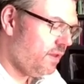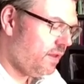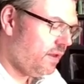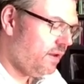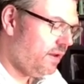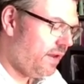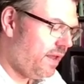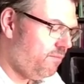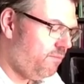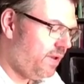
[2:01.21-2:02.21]
and an
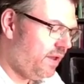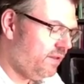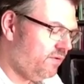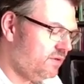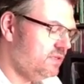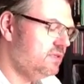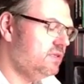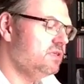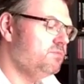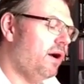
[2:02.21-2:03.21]
NPN transistor
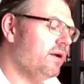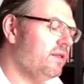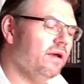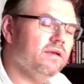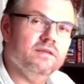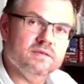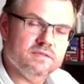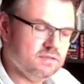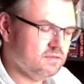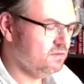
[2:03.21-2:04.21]
is marked like
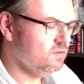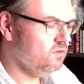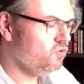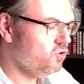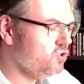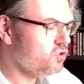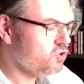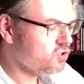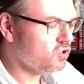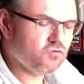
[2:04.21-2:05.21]
this. Huh? This
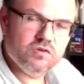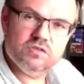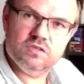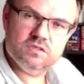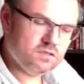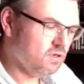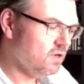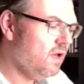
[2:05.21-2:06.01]
is a transistor.